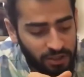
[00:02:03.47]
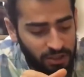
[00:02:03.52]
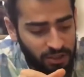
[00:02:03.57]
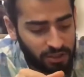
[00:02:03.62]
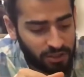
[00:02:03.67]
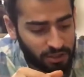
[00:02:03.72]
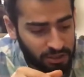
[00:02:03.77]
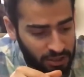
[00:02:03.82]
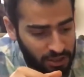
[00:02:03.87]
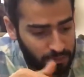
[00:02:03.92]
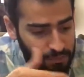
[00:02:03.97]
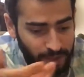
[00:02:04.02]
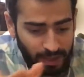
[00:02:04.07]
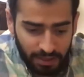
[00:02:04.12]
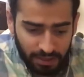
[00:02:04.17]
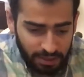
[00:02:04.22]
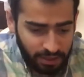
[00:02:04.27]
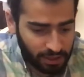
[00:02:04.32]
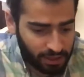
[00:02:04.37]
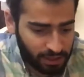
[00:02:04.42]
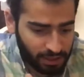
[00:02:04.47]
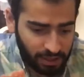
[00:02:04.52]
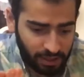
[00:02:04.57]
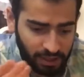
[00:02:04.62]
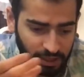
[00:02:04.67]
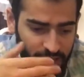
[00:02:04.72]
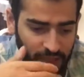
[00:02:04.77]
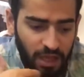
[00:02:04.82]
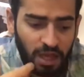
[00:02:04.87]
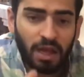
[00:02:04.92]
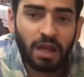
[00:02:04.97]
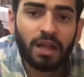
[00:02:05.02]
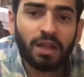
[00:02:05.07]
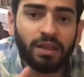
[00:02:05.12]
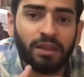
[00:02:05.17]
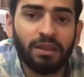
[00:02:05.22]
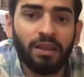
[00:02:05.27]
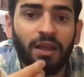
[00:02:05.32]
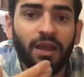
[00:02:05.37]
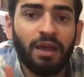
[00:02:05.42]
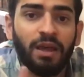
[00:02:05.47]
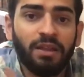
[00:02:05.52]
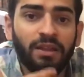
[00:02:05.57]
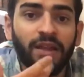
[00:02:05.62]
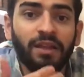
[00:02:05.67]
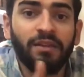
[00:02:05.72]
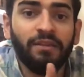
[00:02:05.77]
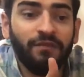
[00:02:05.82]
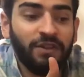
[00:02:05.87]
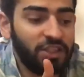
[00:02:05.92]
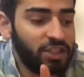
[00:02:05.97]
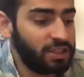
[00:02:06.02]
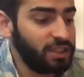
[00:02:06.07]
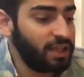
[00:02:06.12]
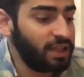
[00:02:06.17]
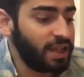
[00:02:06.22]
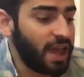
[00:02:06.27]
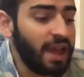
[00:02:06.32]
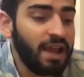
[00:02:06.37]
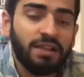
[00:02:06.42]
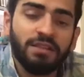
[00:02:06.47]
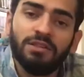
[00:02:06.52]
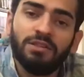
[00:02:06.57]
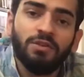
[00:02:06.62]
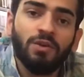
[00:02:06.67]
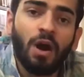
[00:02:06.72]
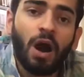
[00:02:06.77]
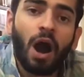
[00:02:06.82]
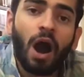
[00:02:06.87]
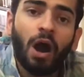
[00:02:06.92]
which is basically which dictates you